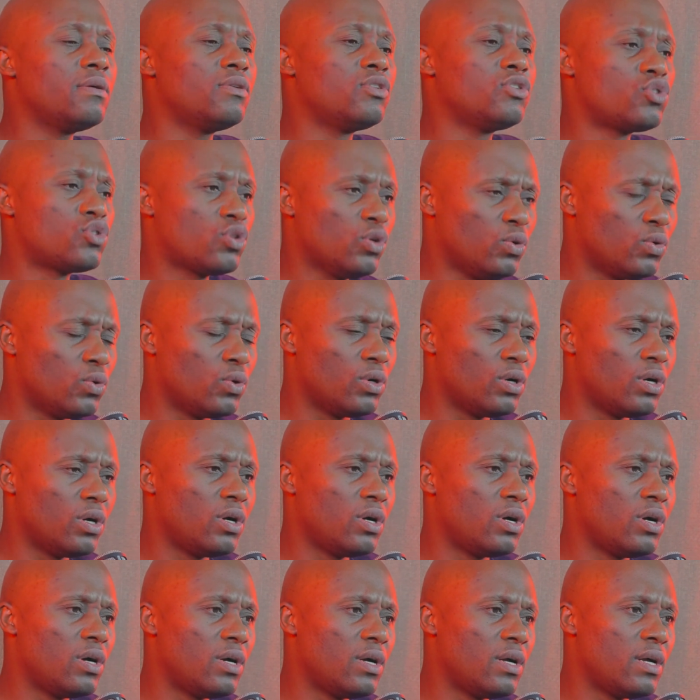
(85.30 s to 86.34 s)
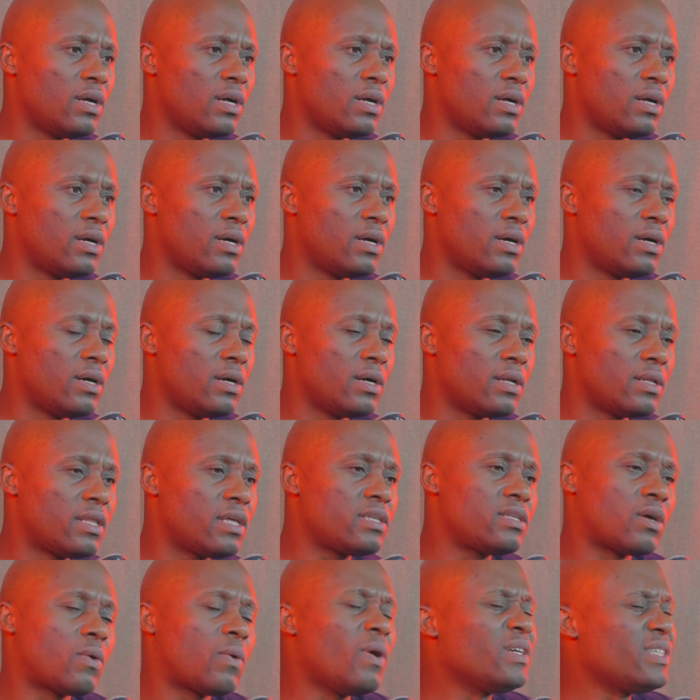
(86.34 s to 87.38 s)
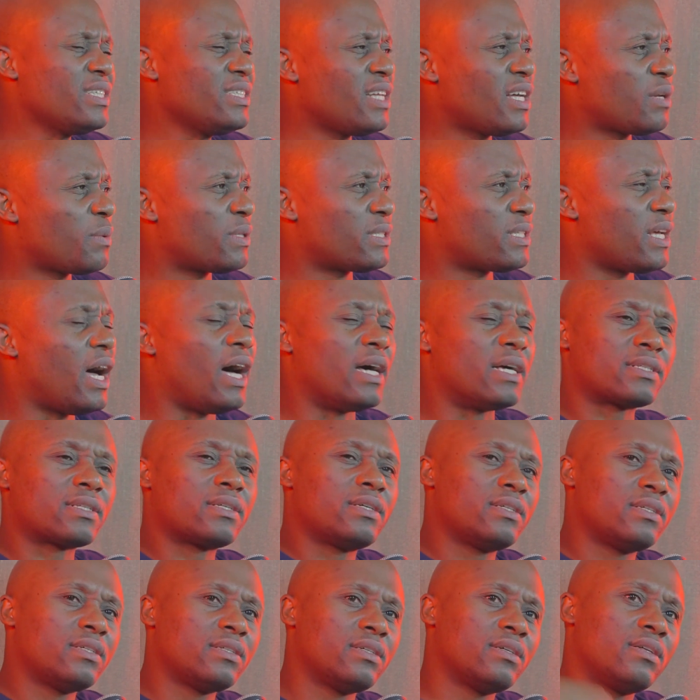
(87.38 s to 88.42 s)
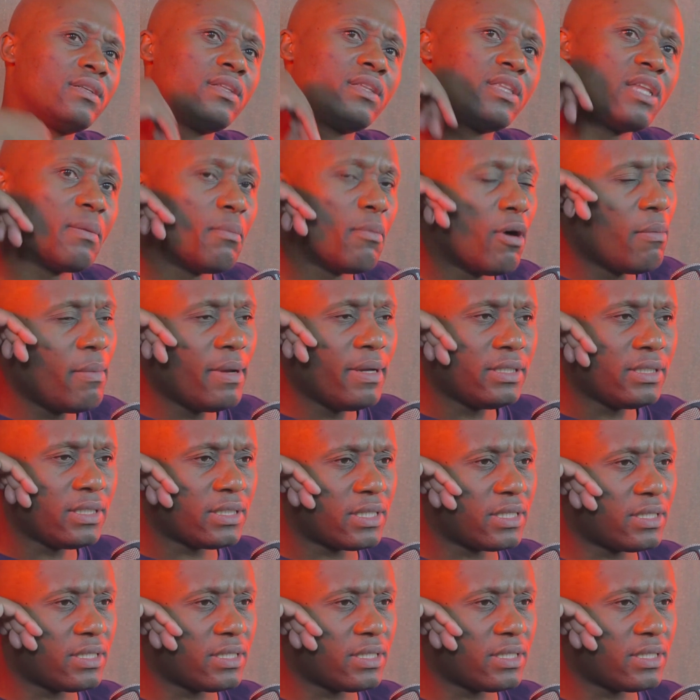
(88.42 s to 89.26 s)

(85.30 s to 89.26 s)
2, there's a question that was asked. The moment